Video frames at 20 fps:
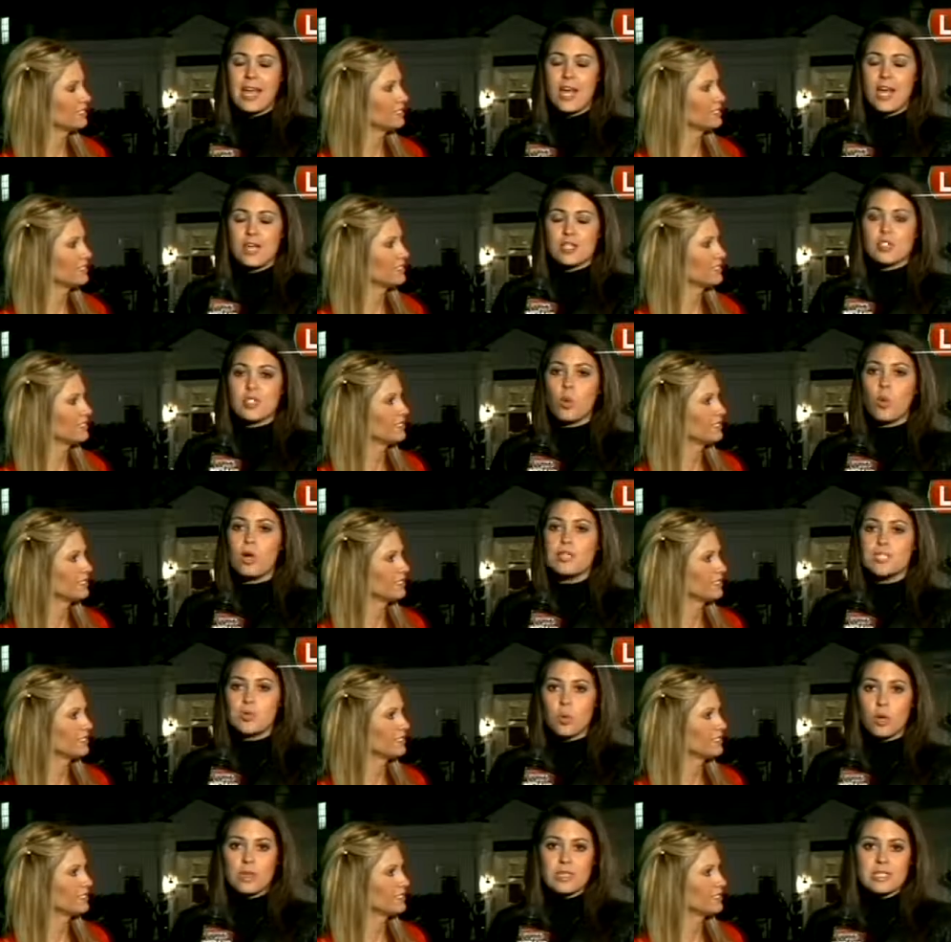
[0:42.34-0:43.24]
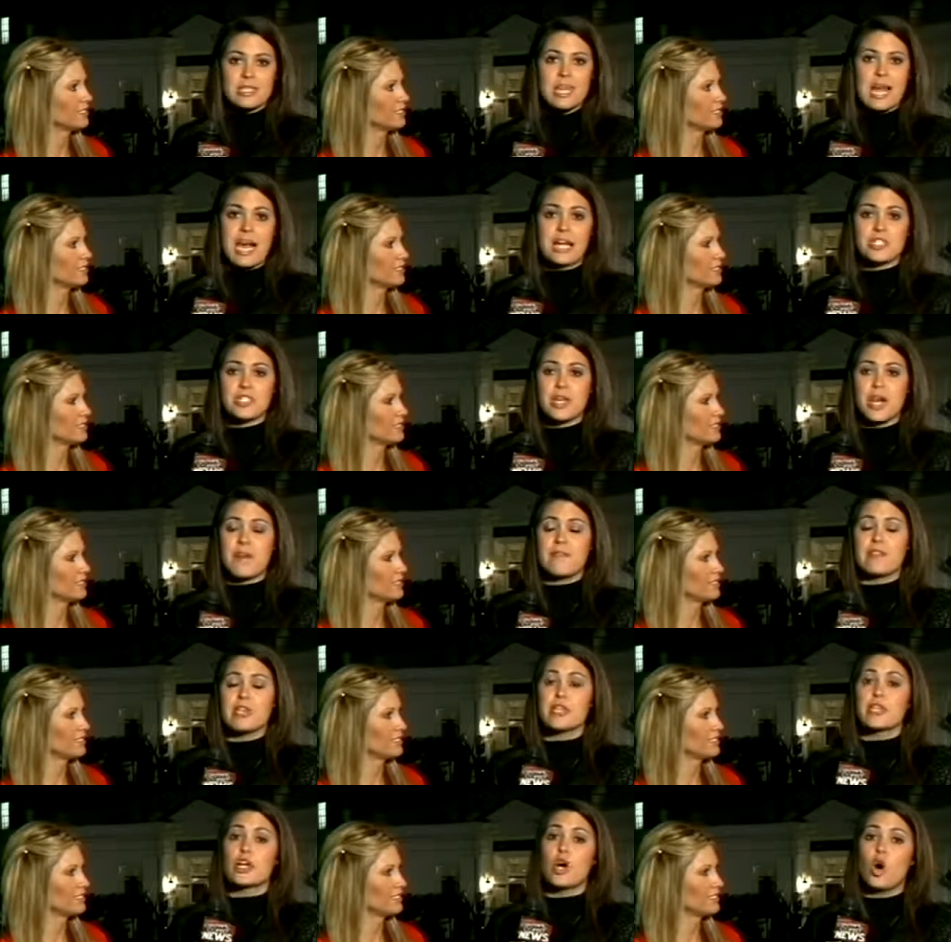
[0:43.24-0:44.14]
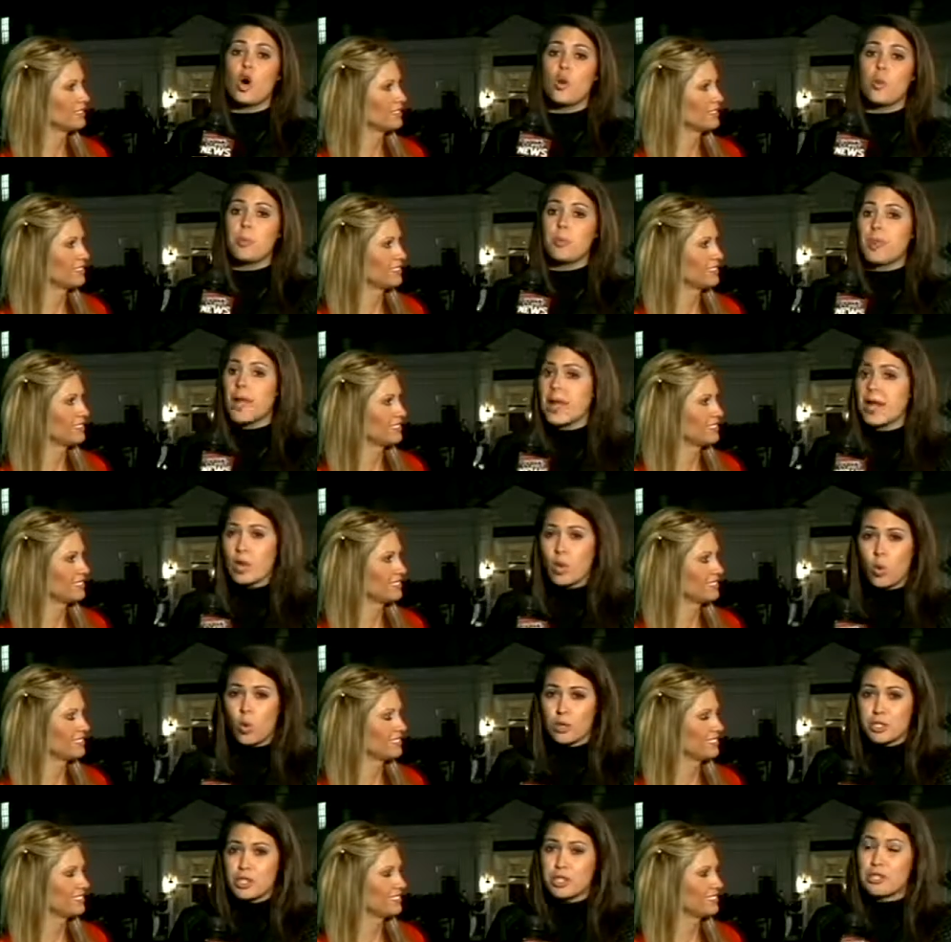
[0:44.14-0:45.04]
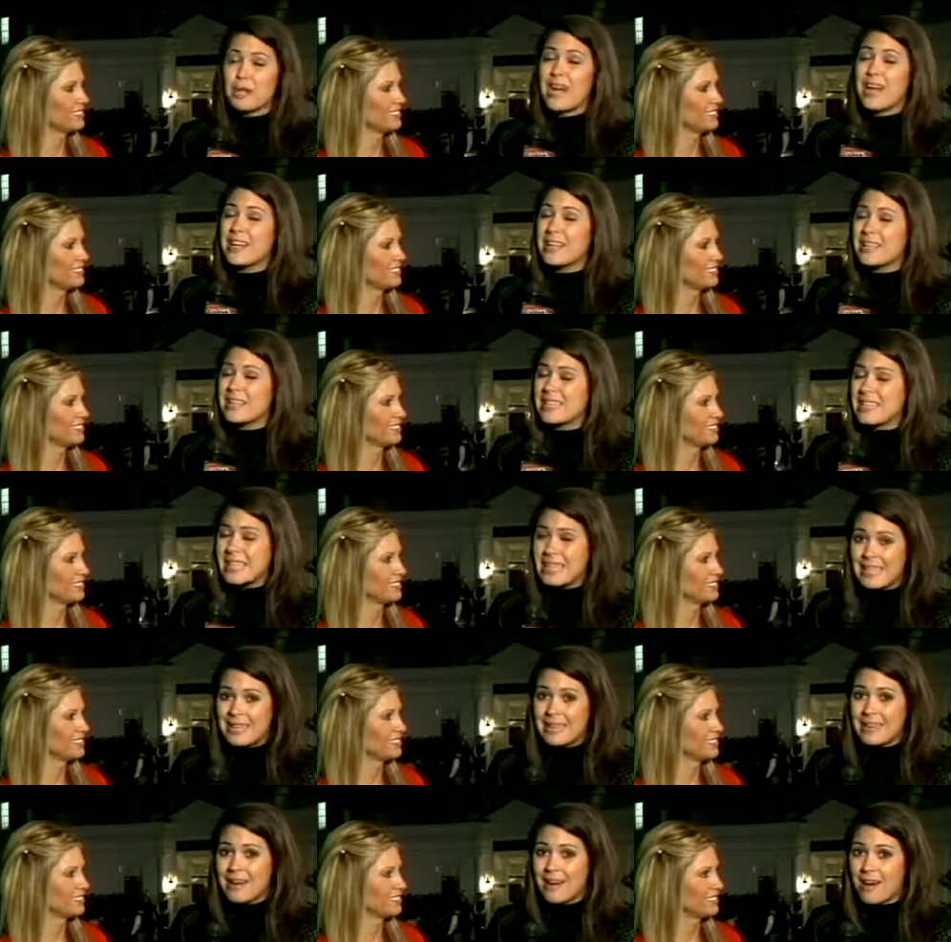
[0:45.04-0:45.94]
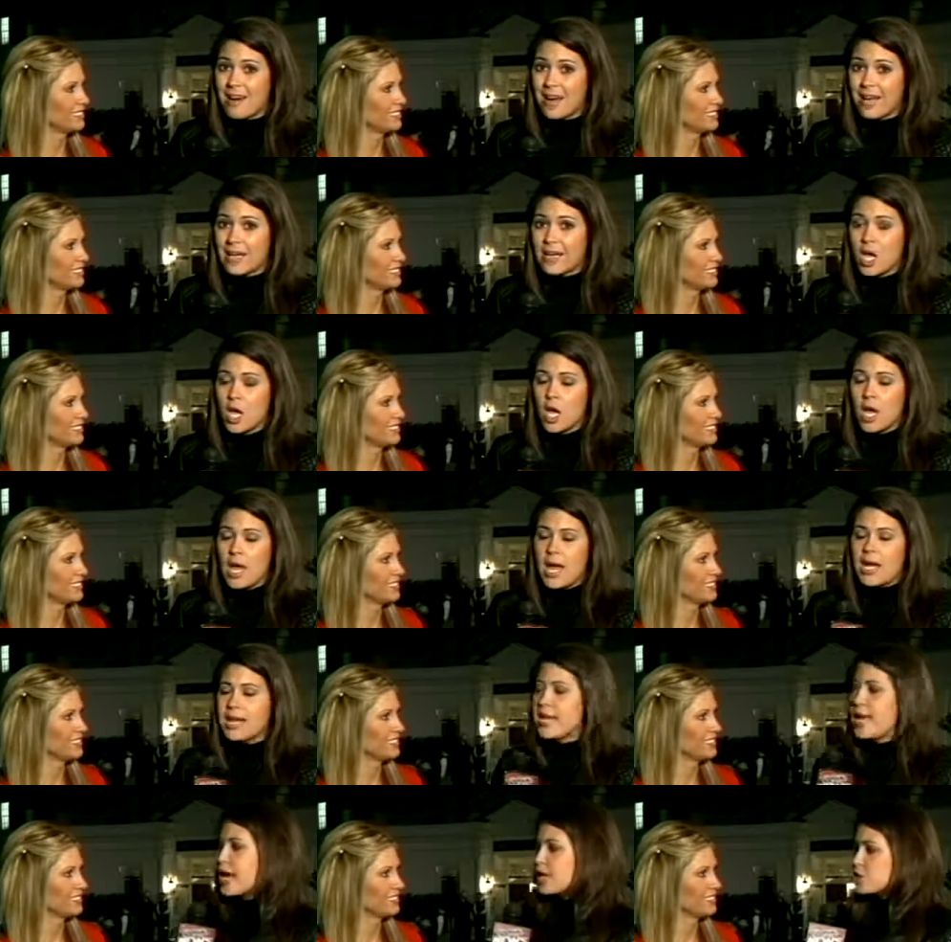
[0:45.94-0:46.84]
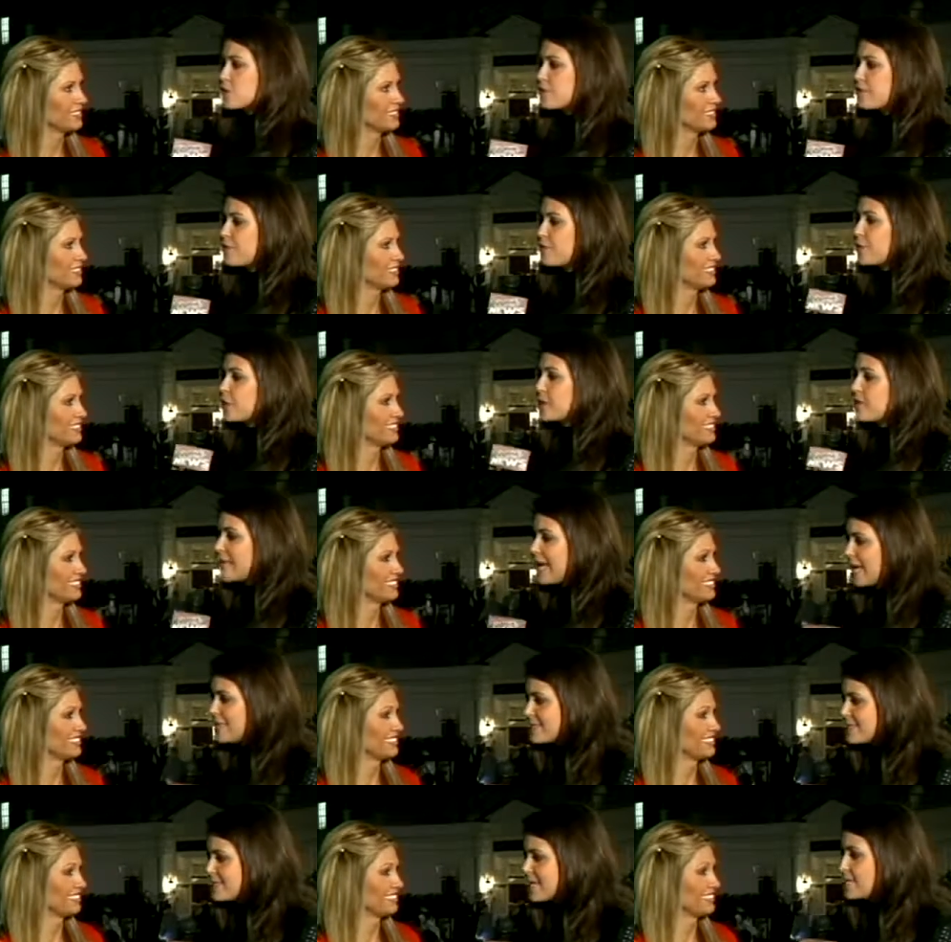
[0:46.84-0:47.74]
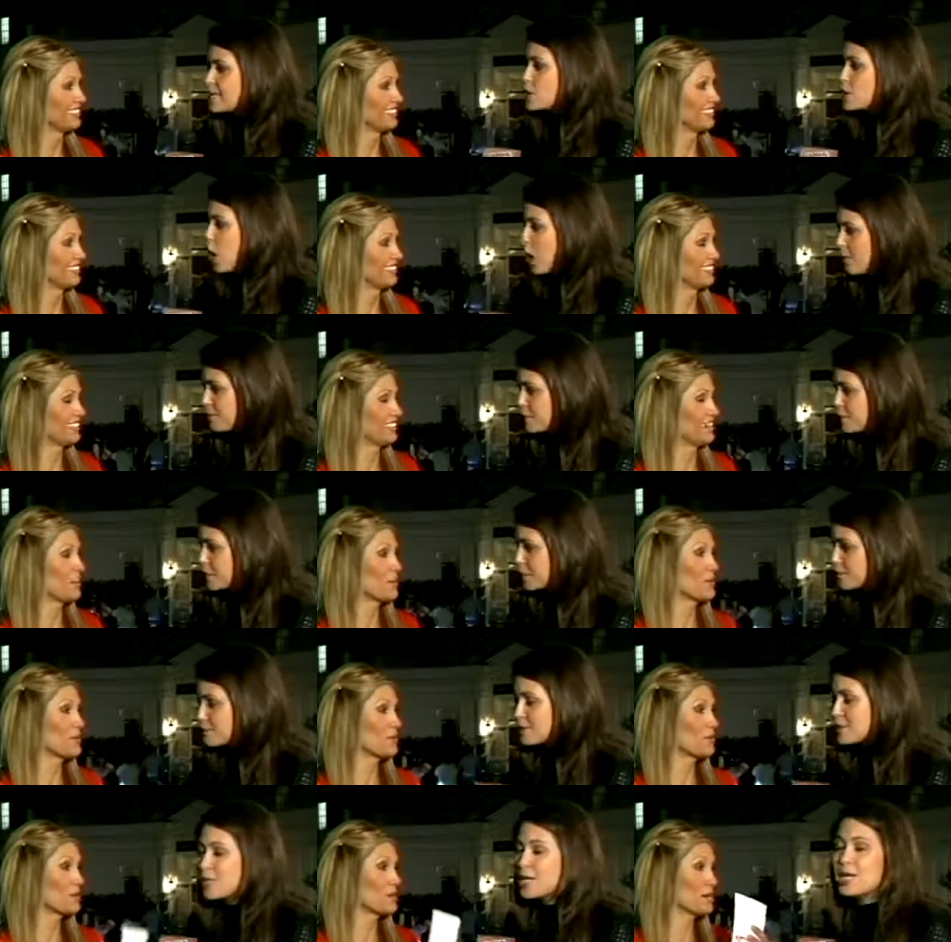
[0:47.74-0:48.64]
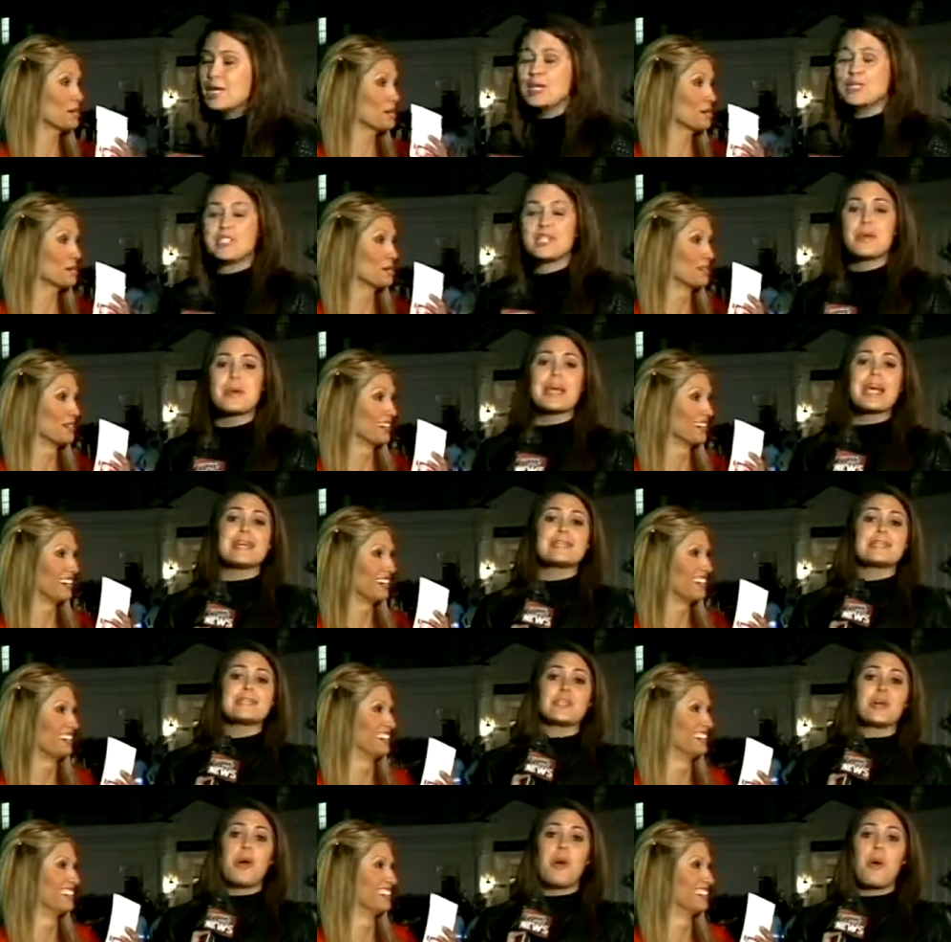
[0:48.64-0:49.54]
Speaker 1: So what's worse than actually having to go play a course you're not keen on? And he actually forgets his golf shoes. Oh, no. So he has to go